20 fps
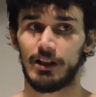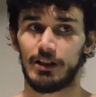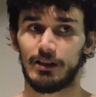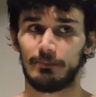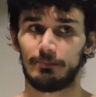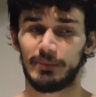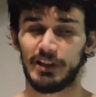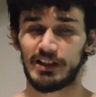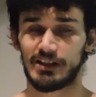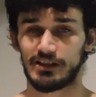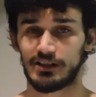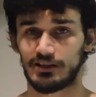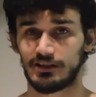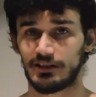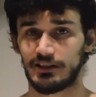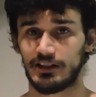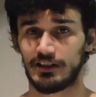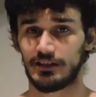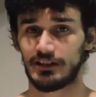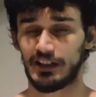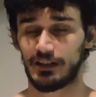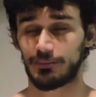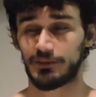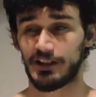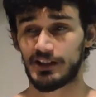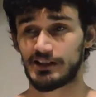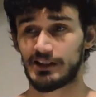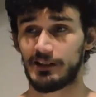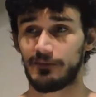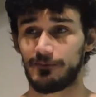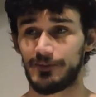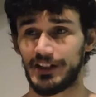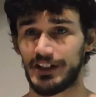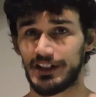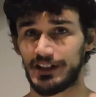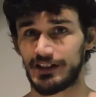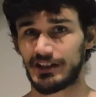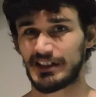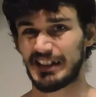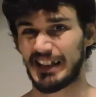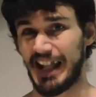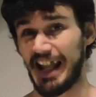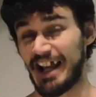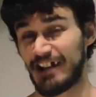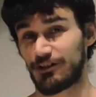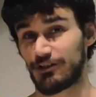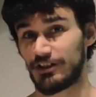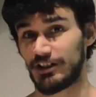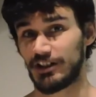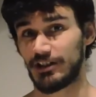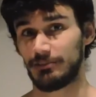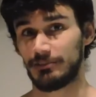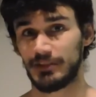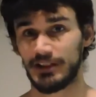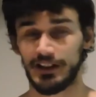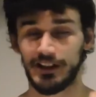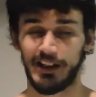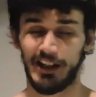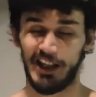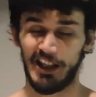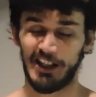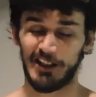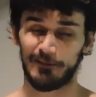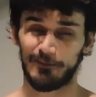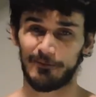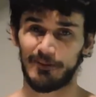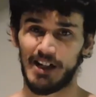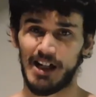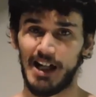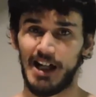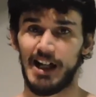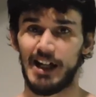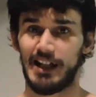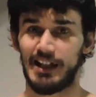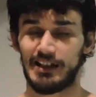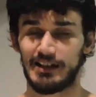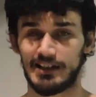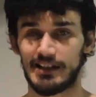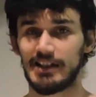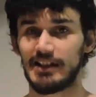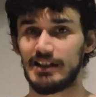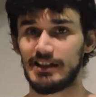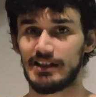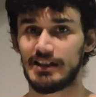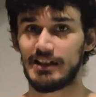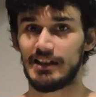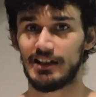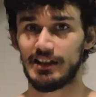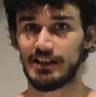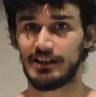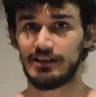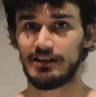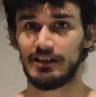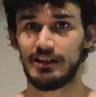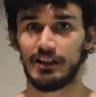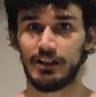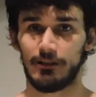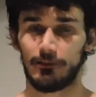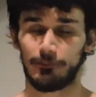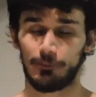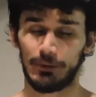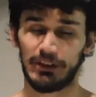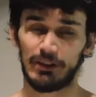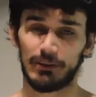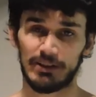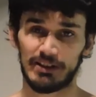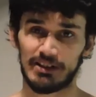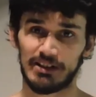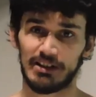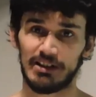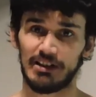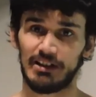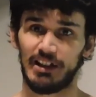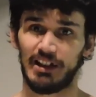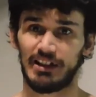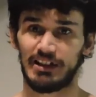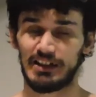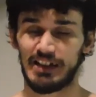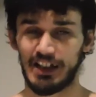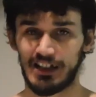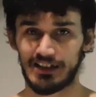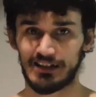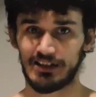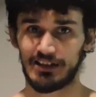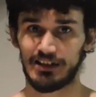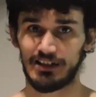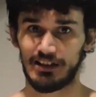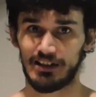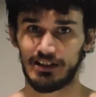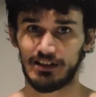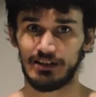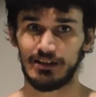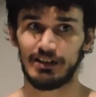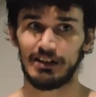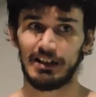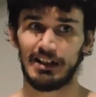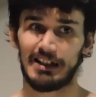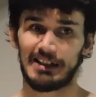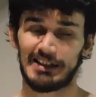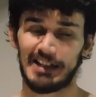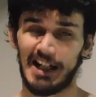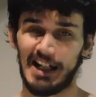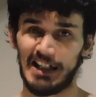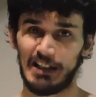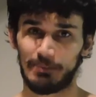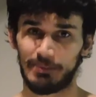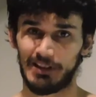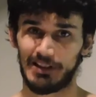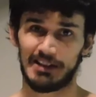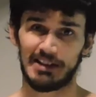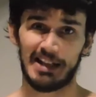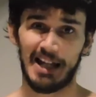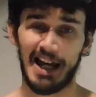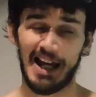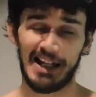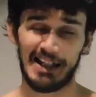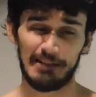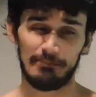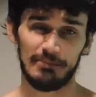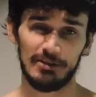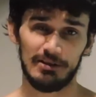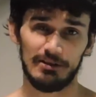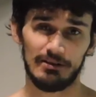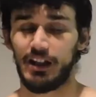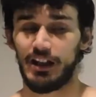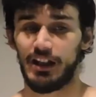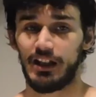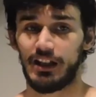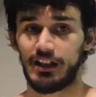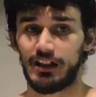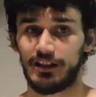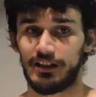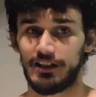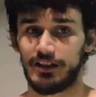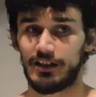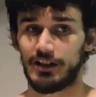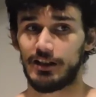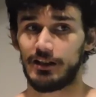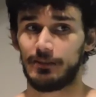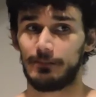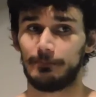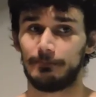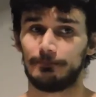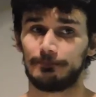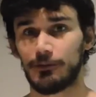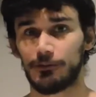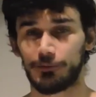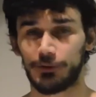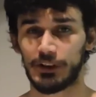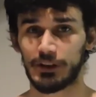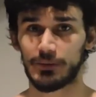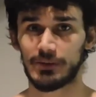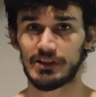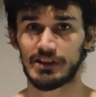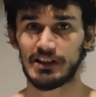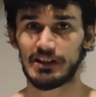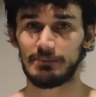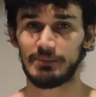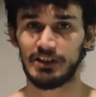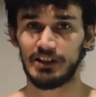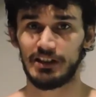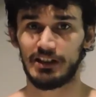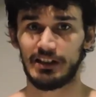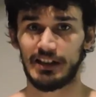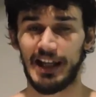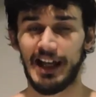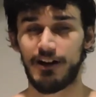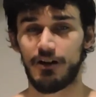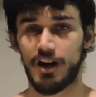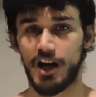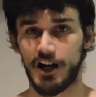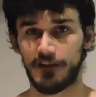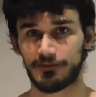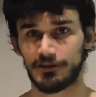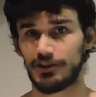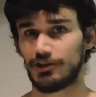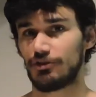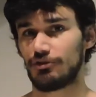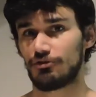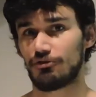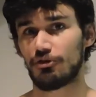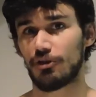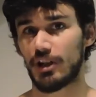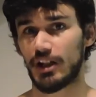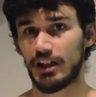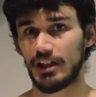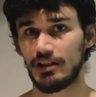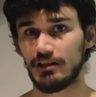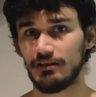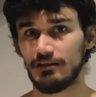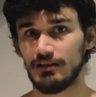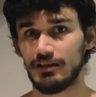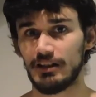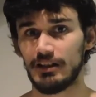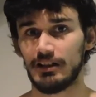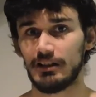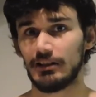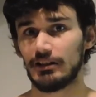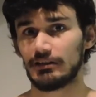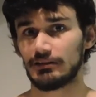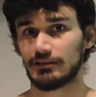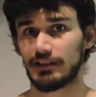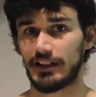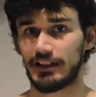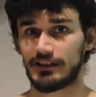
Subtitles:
basically, like when I say FIT, it's an acronym, FITT, frequency, intensity, type, and time. And frequency being how often you train. Like